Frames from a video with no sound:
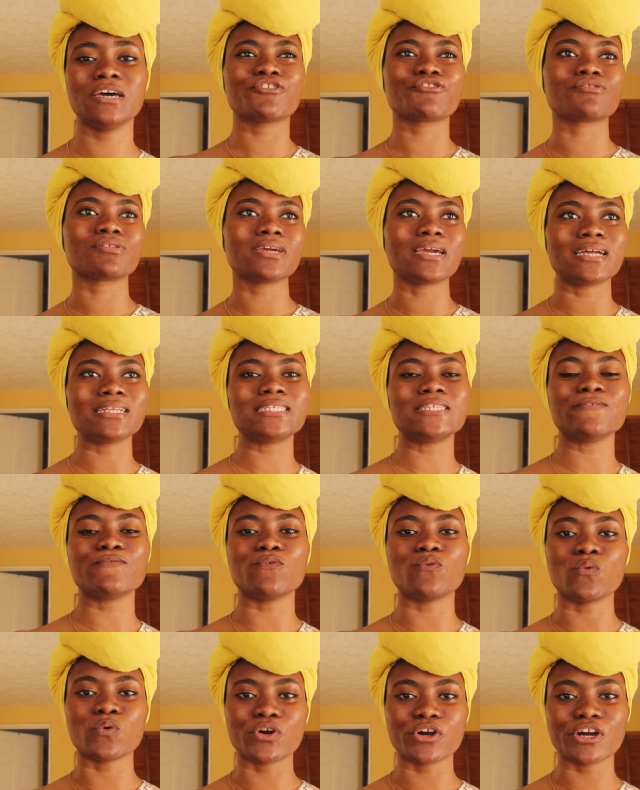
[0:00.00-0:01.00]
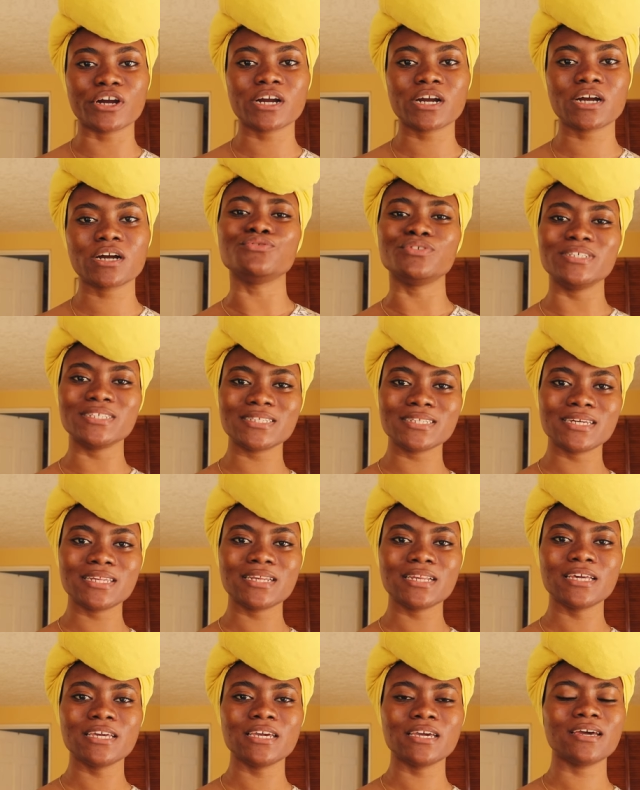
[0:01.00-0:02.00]
creative work
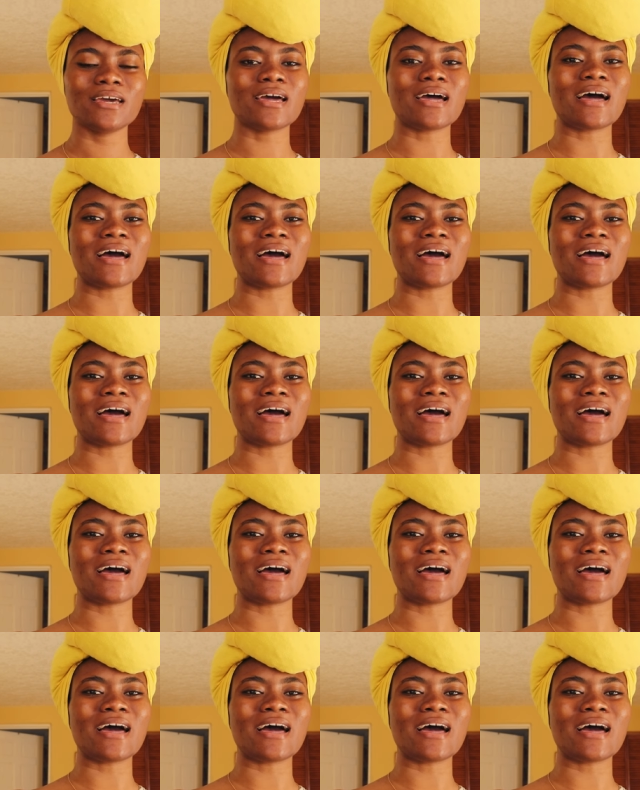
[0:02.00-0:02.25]
recently.